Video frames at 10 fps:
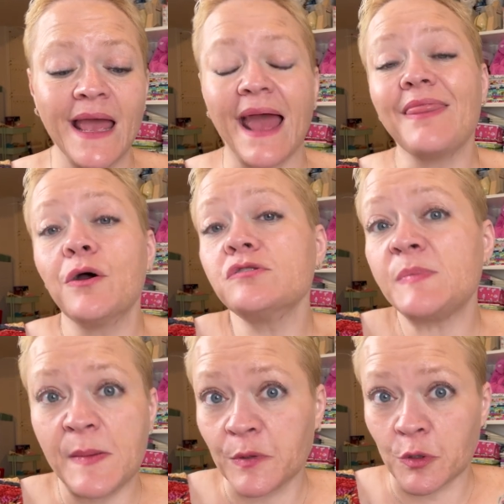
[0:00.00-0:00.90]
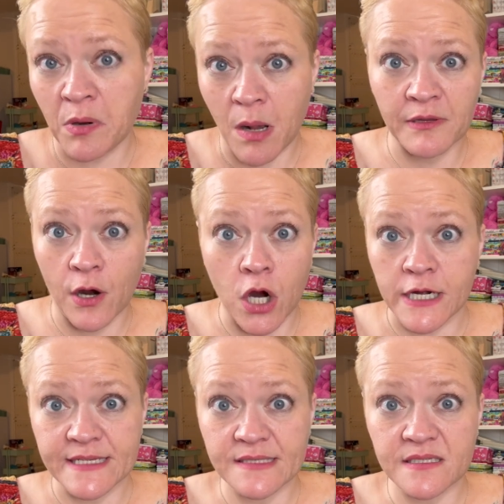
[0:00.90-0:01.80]
And those people are probably
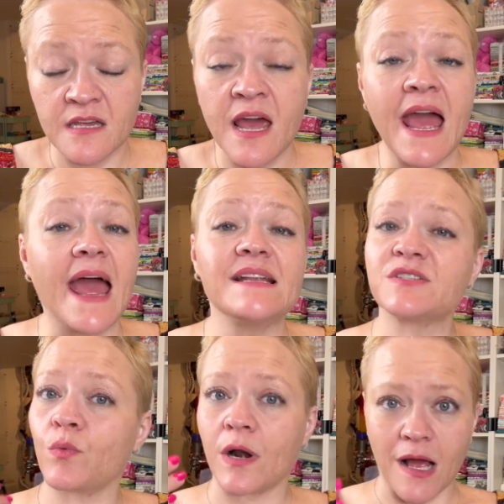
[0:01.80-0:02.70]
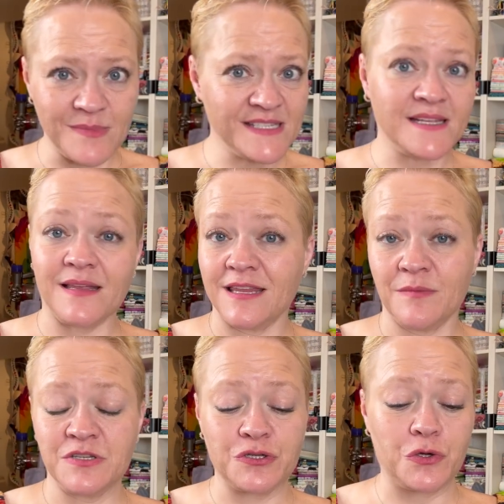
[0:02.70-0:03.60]
artists. And so what I'm seeing
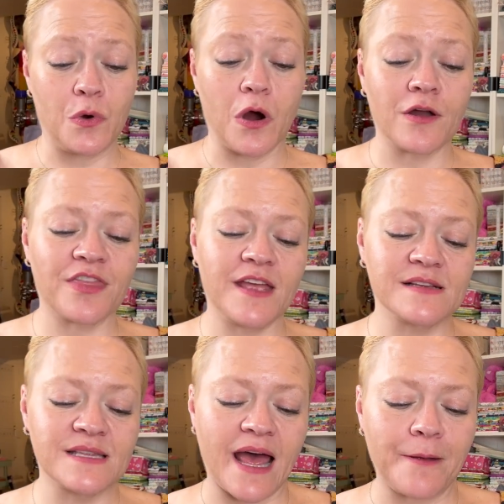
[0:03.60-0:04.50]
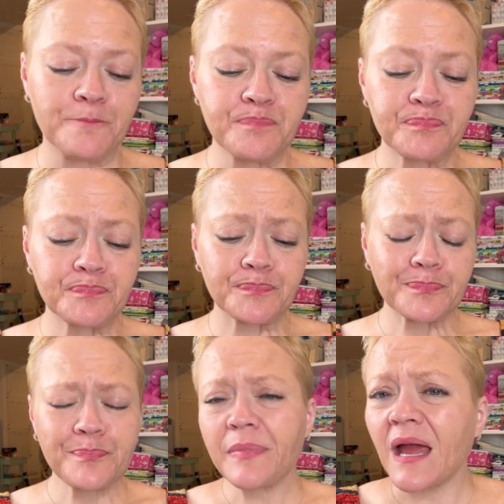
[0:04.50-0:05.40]
them do are things that,
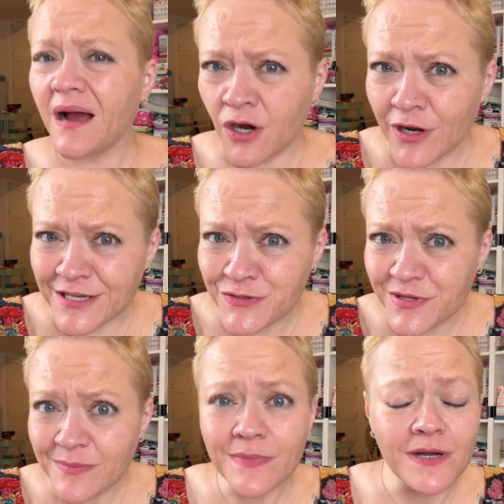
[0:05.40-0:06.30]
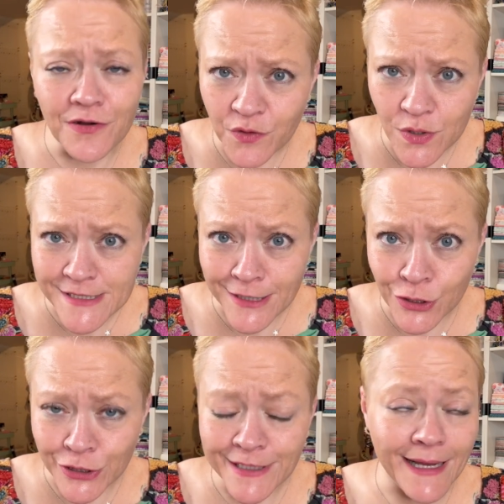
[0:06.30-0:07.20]
could I do them? Of course I
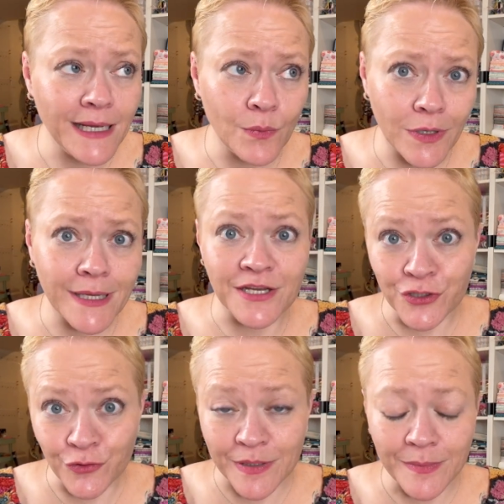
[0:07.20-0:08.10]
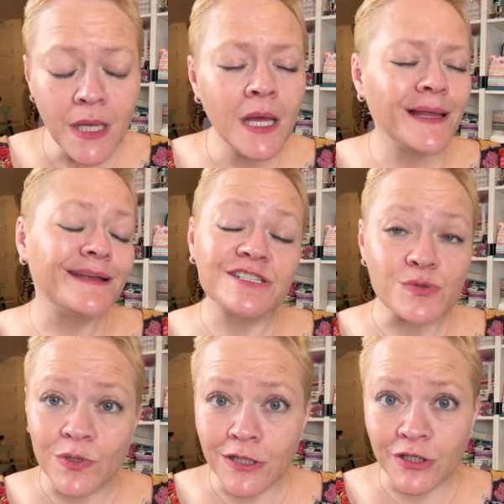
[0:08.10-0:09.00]
could. Anyone can do them. It just
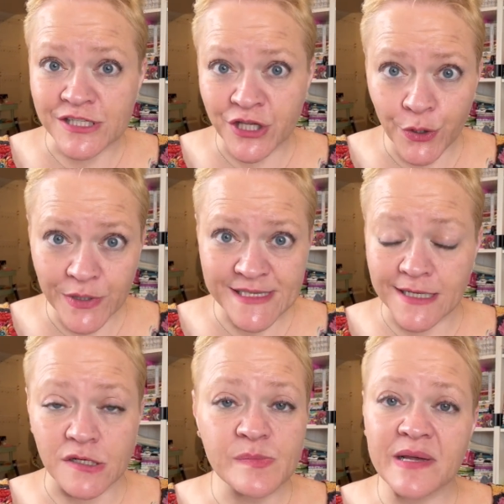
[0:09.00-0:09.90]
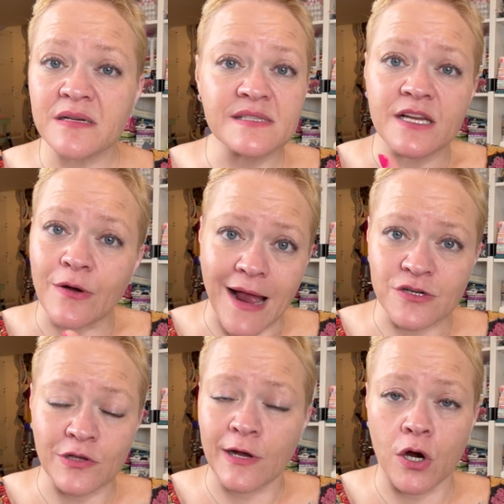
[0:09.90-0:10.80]
wouldn't look as cute as theirs because they're
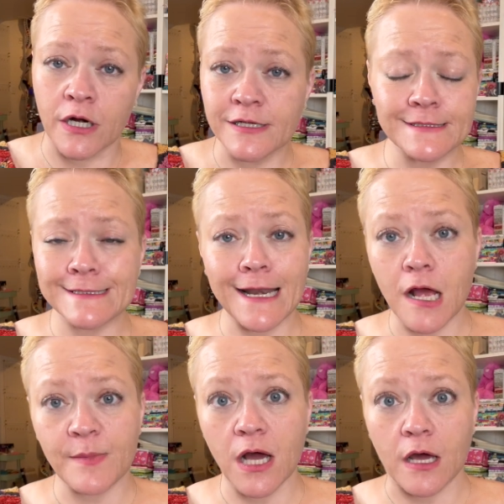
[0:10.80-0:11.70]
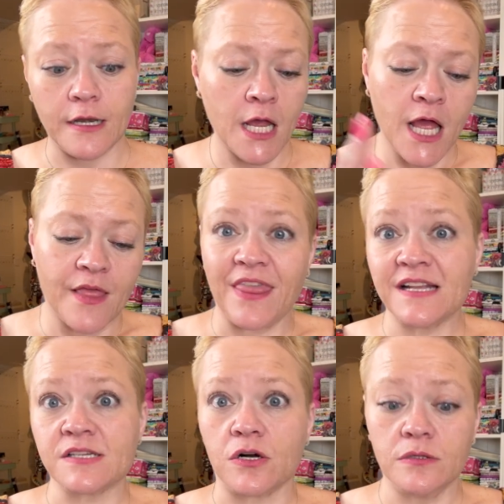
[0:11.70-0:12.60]
actually artists and I'm not.
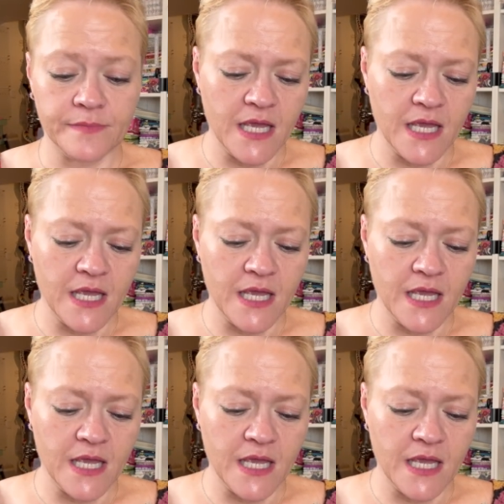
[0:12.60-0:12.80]
That's all.